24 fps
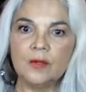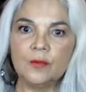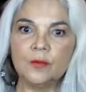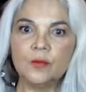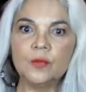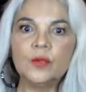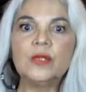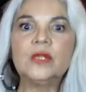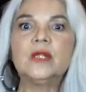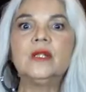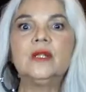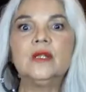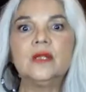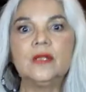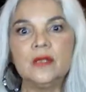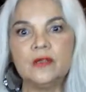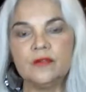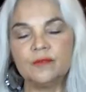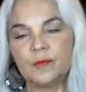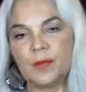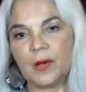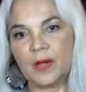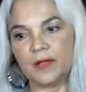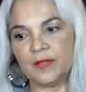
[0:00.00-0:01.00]
really
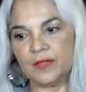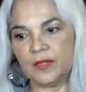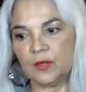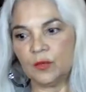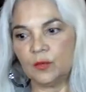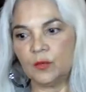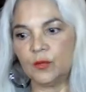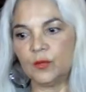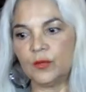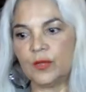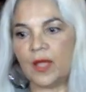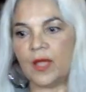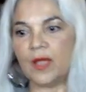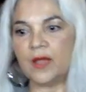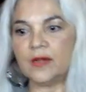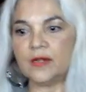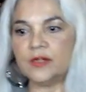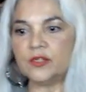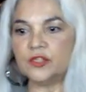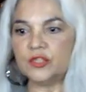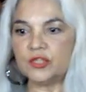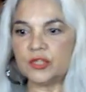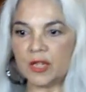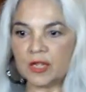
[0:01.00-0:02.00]
live by the old
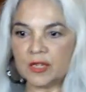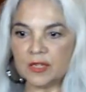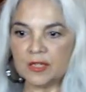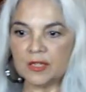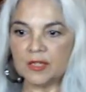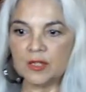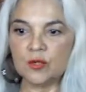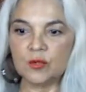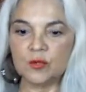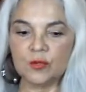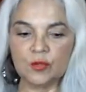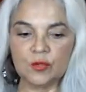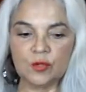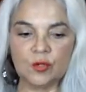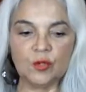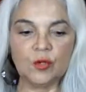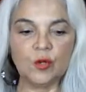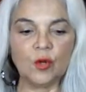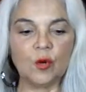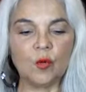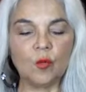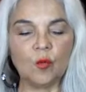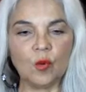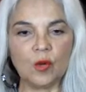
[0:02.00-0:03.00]
adage, take in, you
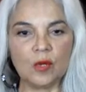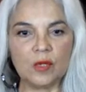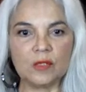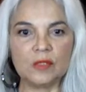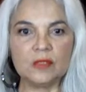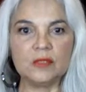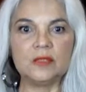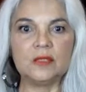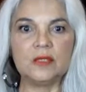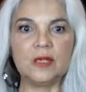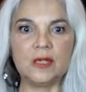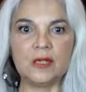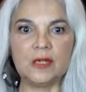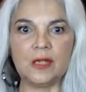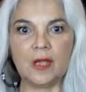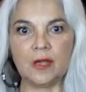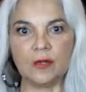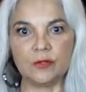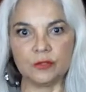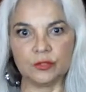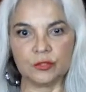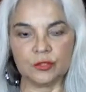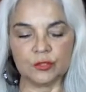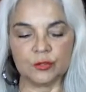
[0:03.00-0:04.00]
know, one, take
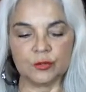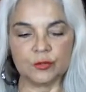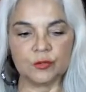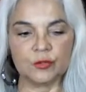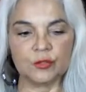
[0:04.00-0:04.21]
out two.